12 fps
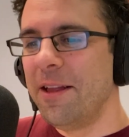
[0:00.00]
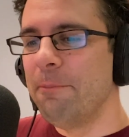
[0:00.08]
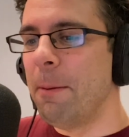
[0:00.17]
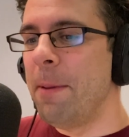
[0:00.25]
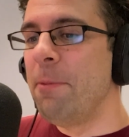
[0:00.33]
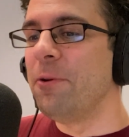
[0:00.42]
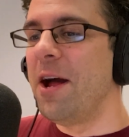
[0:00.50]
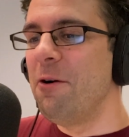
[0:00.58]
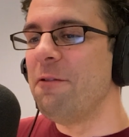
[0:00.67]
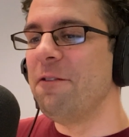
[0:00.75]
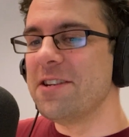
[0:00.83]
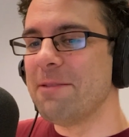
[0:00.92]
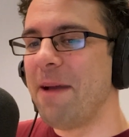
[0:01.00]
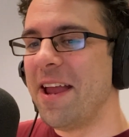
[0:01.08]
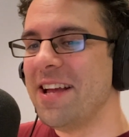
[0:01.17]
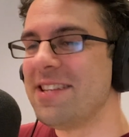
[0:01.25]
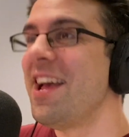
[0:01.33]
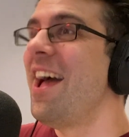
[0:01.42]
But people now refer to
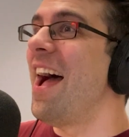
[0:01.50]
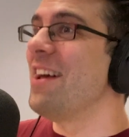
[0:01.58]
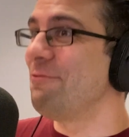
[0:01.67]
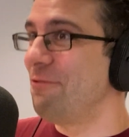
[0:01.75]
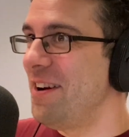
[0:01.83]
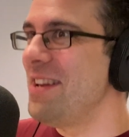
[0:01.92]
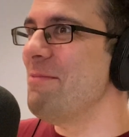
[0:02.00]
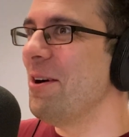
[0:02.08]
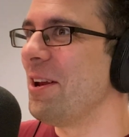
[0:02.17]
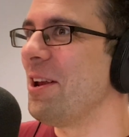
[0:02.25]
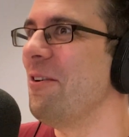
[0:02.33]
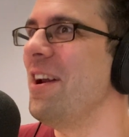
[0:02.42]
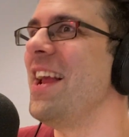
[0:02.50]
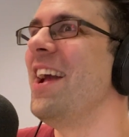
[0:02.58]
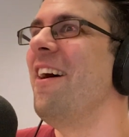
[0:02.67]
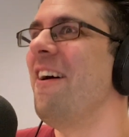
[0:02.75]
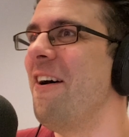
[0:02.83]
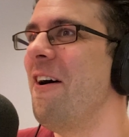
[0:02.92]
Bennett as Freddie Mercury
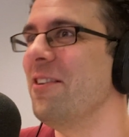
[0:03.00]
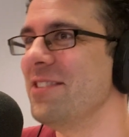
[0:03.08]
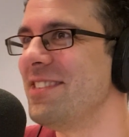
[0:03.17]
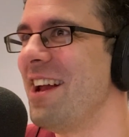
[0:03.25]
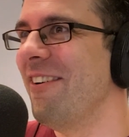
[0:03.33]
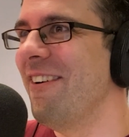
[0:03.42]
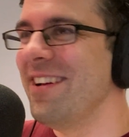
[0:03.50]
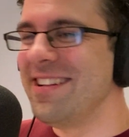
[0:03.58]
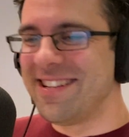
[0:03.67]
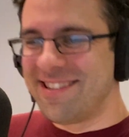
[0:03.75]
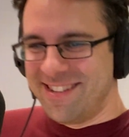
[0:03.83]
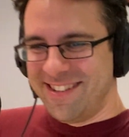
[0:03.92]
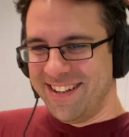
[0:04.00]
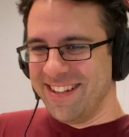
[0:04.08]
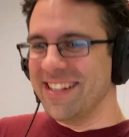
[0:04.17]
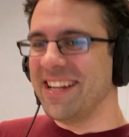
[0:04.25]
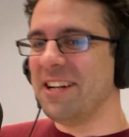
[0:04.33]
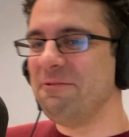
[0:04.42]
on steroids.
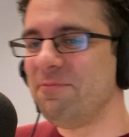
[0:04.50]
Yeah.